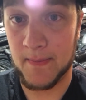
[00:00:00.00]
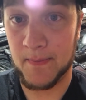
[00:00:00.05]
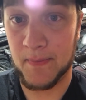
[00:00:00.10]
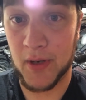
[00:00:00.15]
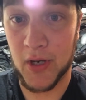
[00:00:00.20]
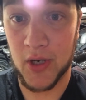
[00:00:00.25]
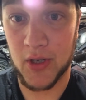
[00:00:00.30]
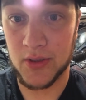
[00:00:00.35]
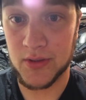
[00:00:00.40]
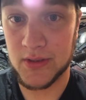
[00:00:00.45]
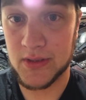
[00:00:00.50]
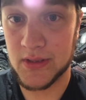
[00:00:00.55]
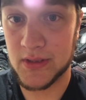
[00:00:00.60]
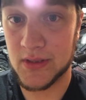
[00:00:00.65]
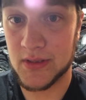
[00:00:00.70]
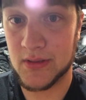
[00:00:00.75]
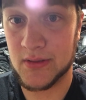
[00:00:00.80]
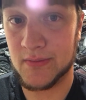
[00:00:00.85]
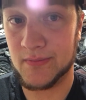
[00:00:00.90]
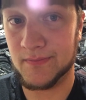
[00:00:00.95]

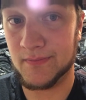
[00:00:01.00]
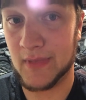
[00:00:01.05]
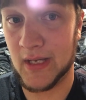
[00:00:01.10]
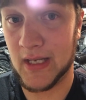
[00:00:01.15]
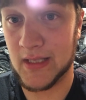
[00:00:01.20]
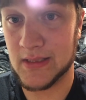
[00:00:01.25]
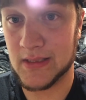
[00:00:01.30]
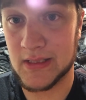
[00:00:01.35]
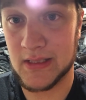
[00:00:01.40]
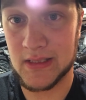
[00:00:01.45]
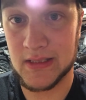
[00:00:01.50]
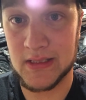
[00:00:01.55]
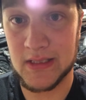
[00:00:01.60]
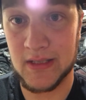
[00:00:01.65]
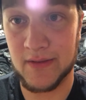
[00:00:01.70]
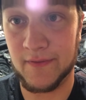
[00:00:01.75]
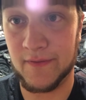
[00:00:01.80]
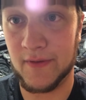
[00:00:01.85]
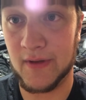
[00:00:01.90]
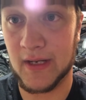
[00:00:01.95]
parts,
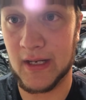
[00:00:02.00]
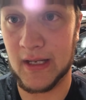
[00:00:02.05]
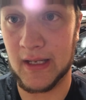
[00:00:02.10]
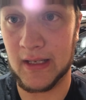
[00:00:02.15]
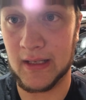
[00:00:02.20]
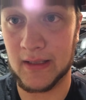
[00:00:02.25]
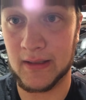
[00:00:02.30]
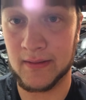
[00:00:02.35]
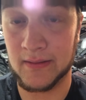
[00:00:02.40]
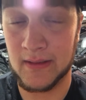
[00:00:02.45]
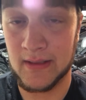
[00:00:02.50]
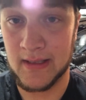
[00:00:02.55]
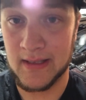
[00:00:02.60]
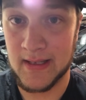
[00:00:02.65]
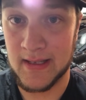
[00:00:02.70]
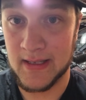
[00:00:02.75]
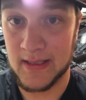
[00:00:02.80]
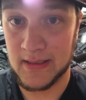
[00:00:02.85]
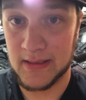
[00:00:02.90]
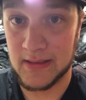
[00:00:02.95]
STC fitting,
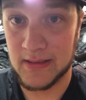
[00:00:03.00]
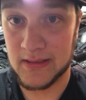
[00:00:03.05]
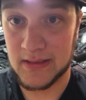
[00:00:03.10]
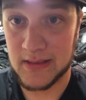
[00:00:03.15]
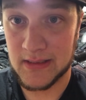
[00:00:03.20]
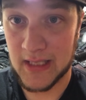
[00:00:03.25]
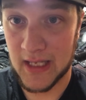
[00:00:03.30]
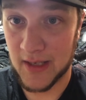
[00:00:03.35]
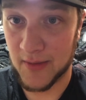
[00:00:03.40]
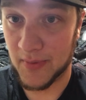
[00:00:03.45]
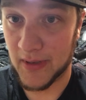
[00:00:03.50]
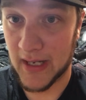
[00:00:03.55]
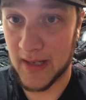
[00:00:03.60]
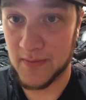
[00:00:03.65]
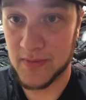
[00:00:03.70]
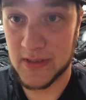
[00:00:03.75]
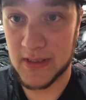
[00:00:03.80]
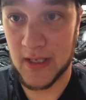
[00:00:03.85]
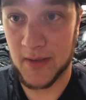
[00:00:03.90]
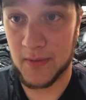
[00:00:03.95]

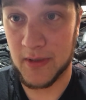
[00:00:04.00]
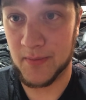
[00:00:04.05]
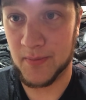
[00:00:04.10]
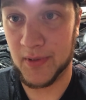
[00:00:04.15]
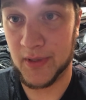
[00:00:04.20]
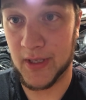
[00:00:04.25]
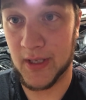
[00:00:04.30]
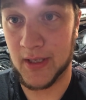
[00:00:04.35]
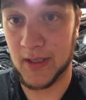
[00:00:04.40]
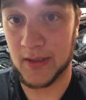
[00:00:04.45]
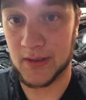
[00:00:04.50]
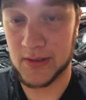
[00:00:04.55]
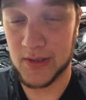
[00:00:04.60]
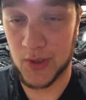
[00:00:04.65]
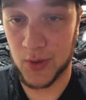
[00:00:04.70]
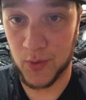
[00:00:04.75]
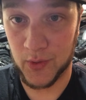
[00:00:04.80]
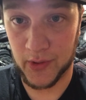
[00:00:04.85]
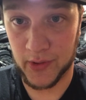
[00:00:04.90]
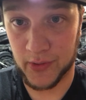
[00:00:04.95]
standpipes, dummy plugs,
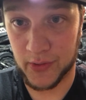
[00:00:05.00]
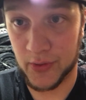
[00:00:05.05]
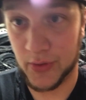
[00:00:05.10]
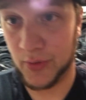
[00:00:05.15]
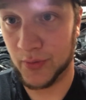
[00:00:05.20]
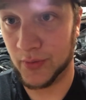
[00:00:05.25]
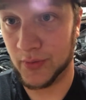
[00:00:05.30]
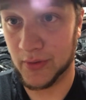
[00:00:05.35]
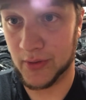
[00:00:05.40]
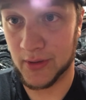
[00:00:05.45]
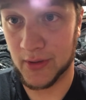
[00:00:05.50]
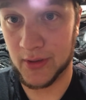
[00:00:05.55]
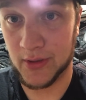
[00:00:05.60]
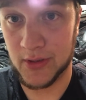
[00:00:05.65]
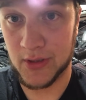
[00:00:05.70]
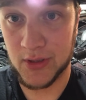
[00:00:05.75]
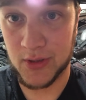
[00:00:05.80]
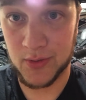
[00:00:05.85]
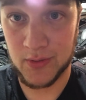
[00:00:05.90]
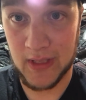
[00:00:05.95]
oil cooler,
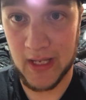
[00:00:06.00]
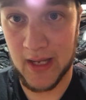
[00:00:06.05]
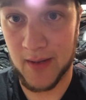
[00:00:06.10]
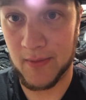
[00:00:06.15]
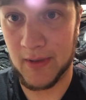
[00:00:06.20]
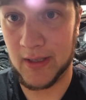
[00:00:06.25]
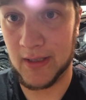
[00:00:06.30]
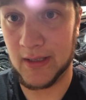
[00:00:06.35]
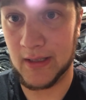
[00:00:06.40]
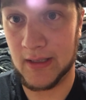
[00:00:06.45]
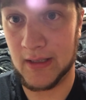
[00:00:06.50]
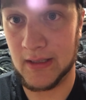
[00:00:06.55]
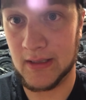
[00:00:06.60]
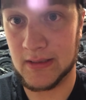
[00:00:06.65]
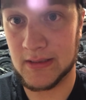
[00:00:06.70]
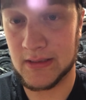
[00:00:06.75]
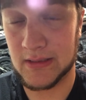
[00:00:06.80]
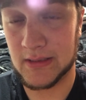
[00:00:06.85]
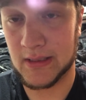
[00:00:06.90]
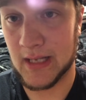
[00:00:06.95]
you name it,
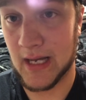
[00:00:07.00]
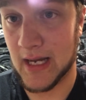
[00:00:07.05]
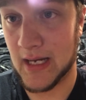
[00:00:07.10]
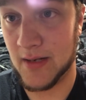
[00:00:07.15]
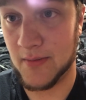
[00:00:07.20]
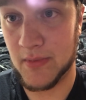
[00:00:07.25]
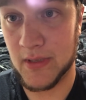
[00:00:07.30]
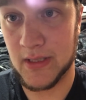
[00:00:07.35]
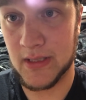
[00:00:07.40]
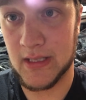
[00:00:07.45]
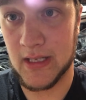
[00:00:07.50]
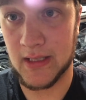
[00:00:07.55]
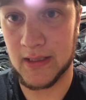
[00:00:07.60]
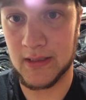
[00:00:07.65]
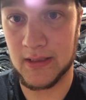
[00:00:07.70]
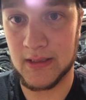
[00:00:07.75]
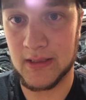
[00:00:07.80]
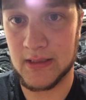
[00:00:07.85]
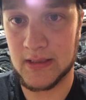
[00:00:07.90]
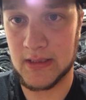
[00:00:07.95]
it's kind of been done
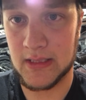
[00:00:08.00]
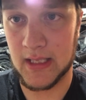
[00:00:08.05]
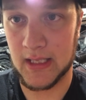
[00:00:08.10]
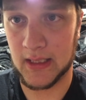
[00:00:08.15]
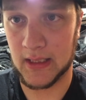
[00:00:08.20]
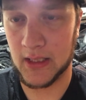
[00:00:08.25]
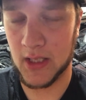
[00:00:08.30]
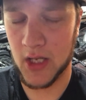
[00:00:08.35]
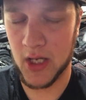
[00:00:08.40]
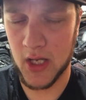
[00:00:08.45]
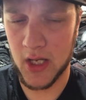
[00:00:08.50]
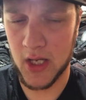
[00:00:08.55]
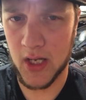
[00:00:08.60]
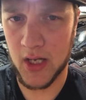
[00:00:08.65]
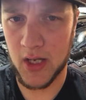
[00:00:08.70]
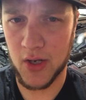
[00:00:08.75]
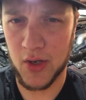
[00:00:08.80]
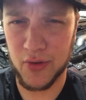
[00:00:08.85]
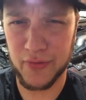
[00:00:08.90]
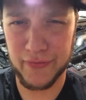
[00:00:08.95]
to this thing.
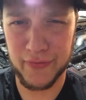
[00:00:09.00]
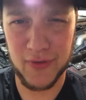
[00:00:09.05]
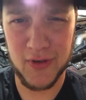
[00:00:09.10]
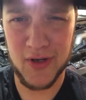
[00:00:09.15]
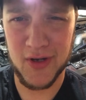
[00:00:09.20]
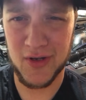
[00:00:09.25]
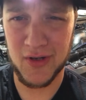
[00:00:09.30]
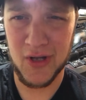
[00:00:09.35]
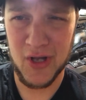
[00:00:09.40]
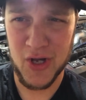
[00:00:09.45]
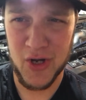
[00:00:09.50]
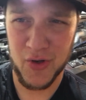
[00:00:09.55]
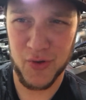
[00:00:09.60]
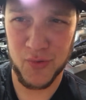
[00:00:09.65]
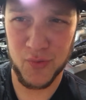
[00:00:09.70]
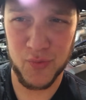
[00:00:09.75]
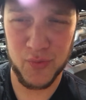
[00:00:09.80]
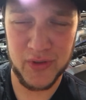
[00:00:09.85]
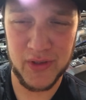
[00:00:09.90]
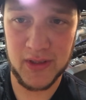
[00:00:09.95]
Overall,
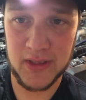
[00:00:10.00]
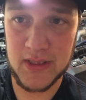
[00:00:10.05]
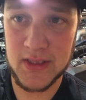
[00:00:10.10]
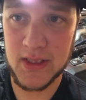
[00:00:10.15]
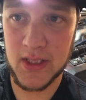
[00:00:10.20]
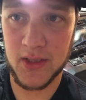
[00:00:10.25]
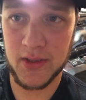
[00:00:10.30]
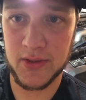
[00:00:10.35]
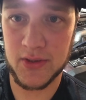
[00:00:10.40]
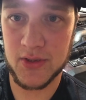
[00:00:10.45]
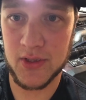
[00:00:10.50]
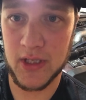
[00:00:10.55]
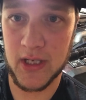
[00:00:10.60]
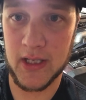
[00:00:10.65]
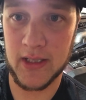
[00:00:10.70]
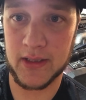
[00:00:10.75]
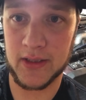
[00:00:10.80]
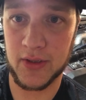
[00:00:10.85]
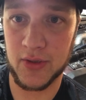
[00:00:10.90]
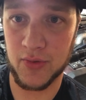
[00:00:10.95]
really solid
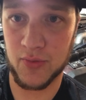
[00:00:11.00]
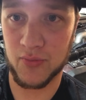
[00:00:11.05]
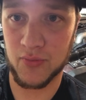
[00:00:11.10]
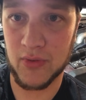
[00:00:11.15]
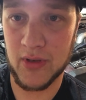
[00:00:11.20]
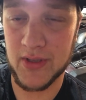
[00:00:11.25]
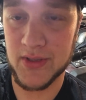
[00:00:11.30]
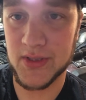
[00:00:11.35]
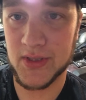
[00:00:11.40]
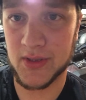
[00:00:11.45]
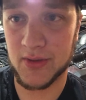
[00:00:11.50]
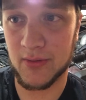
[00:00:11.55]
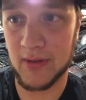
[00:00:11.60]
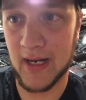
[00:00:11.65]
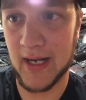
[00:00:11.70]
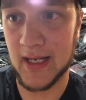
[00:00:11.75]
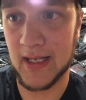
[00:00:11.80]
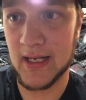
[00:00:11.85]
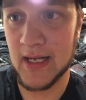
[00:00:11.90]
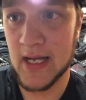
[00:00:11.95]
truck, runs
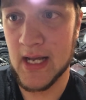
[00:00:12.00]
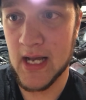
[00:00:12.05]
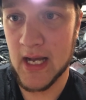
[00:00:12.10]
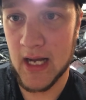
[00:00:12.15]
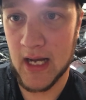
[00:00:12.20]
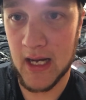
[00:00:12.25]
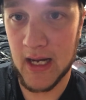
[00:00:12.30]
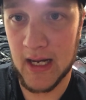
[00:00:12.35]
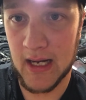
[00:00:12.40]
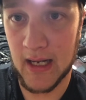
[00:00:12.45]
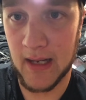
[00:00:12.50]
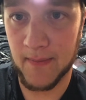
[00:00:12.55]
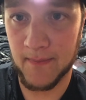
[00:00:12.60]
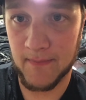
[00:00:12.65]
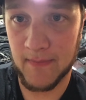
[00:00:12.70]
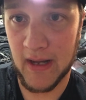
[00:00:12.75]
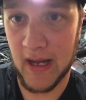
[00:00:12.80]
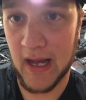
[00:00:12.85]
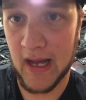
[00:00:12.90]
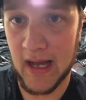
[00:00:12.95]
great.
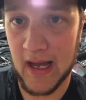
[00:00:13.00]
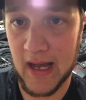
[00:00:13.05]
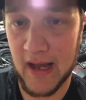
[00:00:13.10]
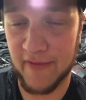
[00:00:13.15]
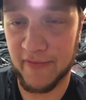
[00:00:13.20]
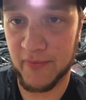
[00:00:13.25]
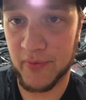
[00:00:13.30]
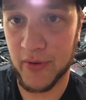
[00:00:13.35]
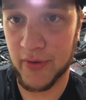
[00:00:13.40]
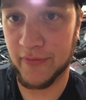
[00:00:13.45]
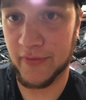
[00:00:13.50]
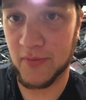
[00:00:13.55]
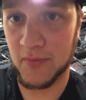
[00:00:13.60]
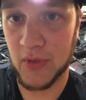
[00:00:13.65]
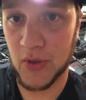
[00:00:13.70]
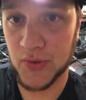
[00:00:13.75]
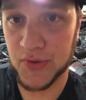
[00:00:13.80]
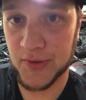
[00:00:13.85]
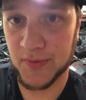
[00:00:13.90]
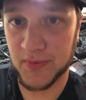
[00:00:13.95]
I've proven
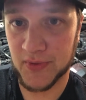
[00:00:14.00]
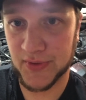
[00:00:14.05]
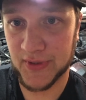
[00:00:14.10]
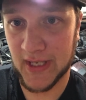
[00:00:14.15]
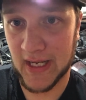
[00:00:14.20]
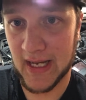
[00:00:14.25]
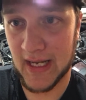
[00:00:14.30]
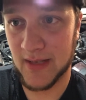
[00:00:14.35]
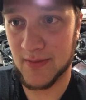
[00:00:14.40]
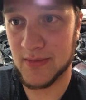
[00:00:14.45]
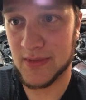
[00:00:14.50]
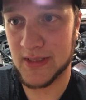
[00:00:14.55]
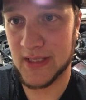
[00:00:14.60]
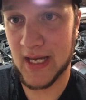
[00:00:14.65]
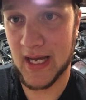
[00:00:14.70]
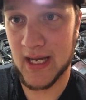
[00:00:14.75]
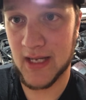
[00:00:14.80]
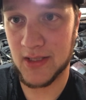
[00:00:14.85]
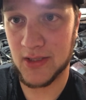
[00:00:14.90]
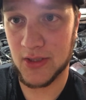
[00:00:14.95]
multiple times
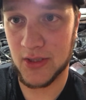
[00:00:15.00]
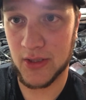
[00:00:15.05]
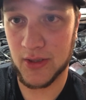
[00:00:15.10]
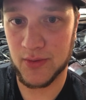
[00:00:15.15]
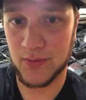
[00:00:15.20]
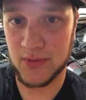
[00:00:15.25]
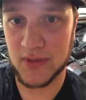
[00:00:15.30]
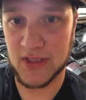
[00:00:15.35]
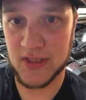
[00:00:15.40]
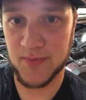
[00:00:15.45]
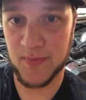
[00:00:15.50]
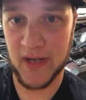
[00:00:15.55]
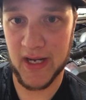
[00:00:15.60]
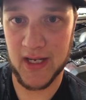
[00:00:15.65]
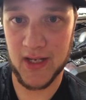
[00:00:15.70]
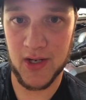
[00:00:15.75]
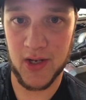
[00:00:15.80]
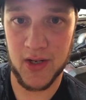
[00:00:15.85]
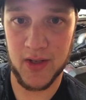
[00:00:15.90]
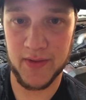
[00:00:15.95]
that, you know,
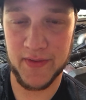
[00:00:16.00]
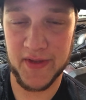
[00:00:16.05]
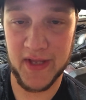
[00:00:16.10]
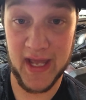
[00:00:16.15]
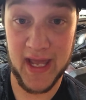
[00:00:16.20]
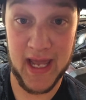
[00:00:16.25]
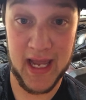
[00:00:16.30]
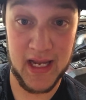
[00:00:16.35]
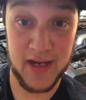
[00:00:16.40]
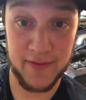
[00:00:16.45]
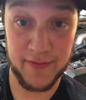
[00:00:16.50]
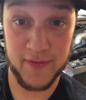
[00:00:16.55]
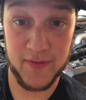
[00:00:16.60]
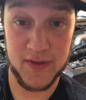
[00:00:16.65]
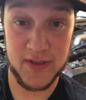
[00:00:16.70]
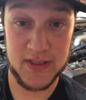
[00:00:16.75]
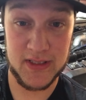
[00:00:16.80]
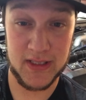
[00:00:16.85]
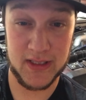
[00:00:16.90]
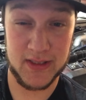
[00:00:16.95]
despite all the hate for
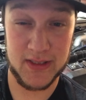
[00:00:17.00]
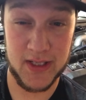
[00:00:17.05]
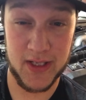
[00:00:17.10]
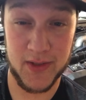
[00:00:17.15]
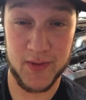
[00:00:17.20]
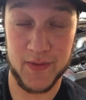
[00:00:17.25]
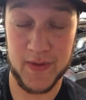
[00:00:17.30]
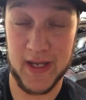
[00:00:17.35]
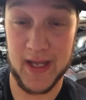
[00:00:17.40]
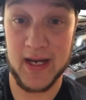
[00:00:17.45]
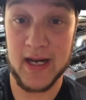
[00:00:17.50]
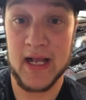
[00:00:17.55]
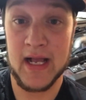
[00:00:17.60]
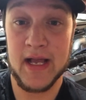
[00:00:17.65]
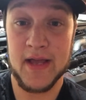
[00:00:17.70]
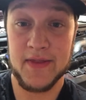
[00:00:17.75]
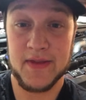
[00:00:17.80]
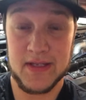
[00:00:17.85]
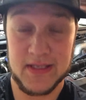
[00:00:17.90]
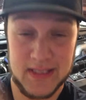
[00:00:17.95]
the 6.0, that
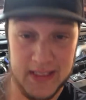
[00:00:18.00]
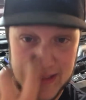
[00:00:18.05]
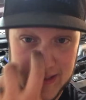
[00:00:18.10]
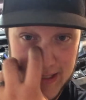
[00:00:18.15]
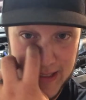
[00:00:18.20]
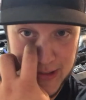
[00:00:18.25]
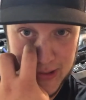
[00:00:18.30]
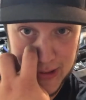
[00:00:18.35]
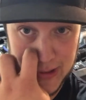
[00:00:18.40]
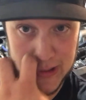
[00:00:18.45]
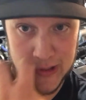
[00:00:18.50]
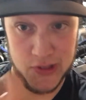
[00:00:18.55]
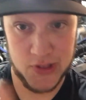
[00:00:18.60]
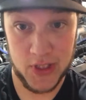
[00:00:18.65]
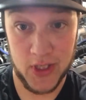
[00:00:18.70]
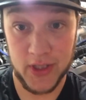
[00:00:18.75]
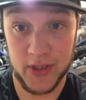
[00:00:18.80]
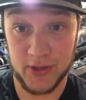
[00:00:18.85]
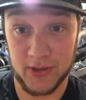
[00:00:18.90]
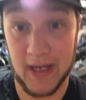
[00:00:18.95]
these things actually
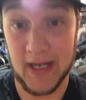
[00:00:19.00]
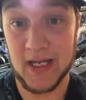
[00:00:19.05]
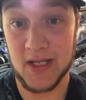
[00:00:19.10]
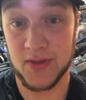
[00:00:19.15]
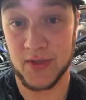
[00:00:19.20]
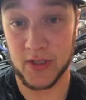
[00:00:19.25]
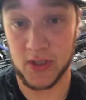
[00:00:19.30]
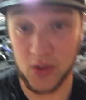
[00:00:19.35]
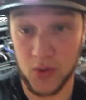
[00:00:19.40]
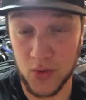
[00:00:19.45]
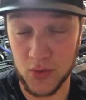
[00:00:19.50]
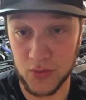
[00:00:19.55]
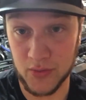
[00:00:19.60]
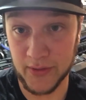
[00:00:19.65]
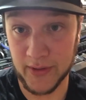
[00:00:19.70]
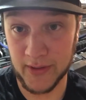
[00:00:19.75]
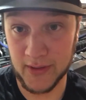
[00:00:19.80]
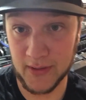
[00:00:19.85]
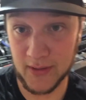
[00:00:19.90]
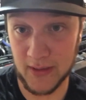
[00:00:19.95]
start great in the cold.